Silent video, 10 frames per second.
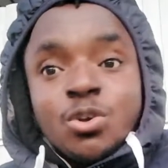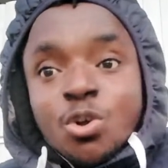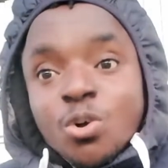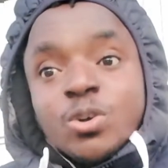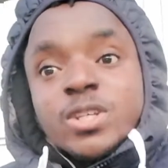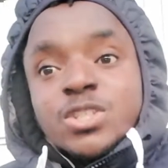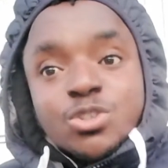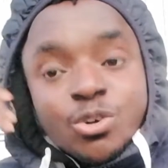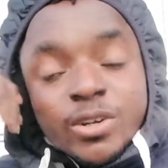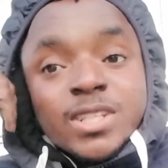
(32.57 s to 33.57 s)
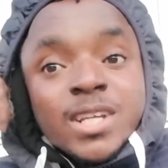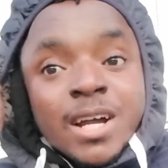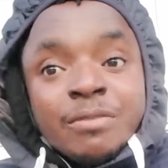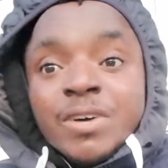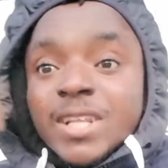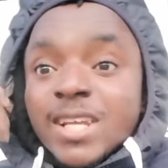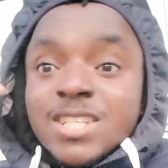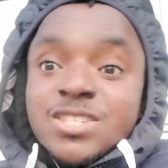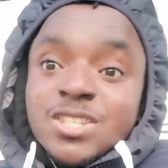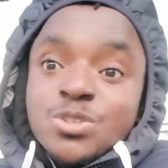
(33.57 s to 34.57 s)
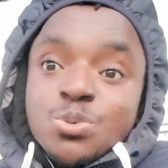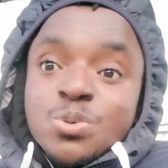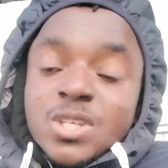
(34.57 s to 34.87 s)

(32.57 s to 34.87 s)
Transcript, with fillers: God is already advertising you